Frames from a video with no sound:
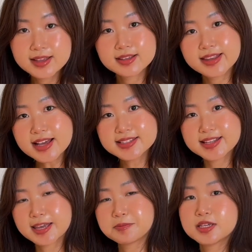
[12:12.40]
The next
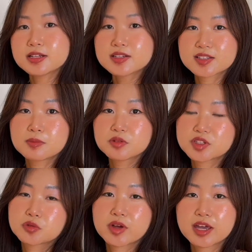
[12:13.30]
day, Peter stumbles
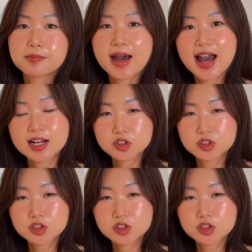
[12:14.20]
his way back